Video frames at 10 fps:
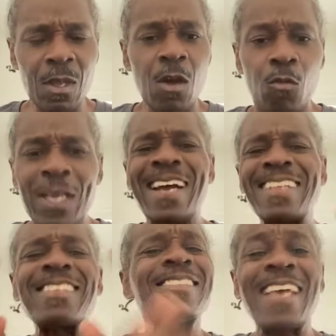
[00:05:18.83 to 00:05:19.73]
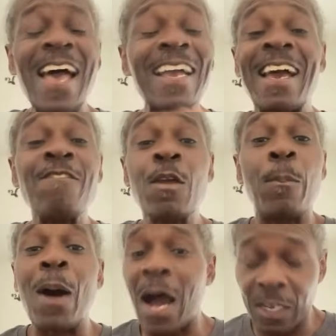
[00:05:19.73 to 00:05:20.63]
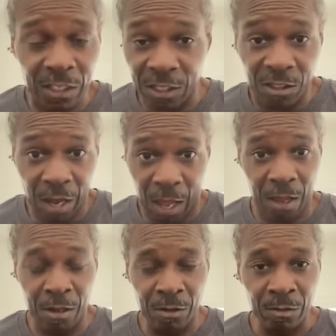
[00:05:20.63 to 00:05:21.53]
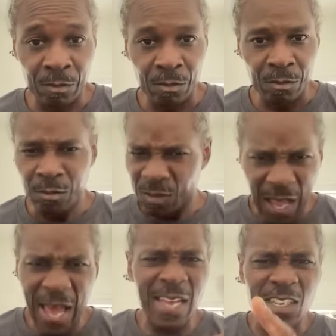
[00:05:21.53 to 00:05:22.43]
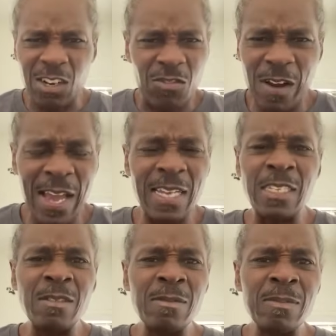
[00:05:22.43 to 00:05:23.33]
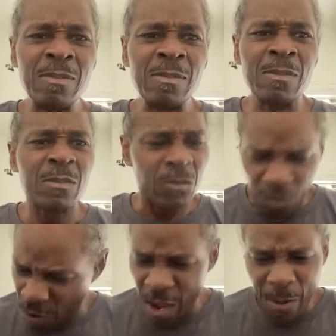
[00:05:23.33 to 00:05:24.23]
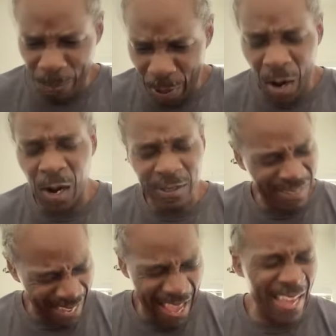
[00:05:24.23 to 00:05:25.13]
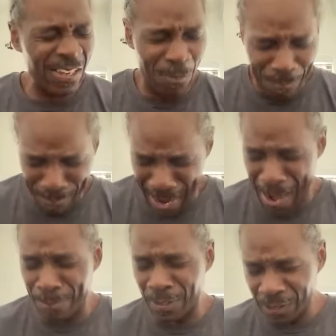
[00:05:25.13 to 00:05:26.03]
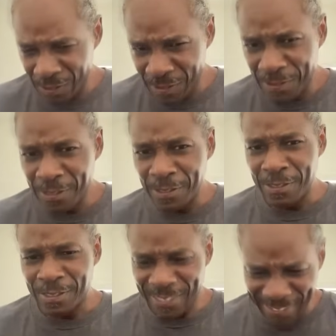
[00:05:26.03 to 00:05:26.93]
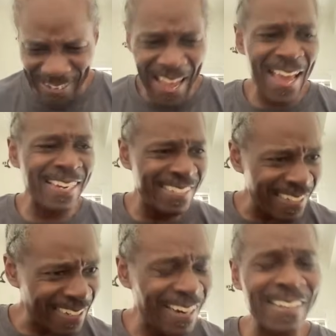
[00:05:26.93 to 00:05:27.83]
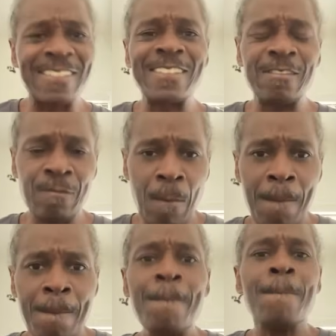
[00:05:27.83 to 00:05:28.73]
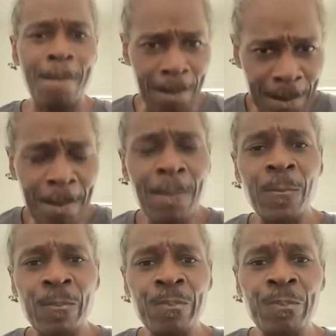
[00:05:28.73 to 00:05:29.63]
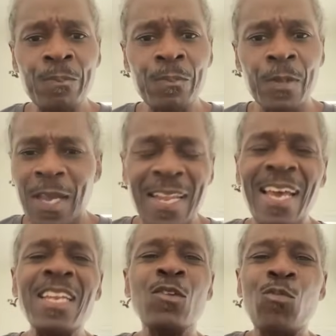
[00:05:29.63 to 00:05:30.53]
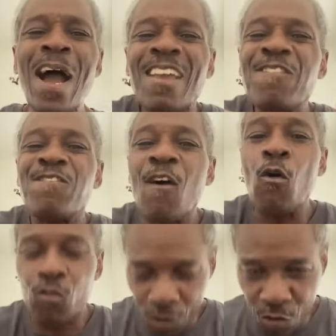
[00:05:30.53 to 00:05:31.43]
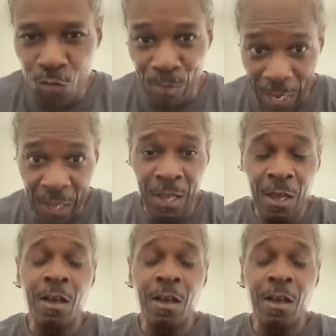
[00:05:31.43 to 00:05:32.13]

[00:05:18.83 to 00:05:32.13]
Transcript: we got to tag everybody today. Tag your granny, grandpa, tag your mama, your daddy, your cousin, and any white folk you may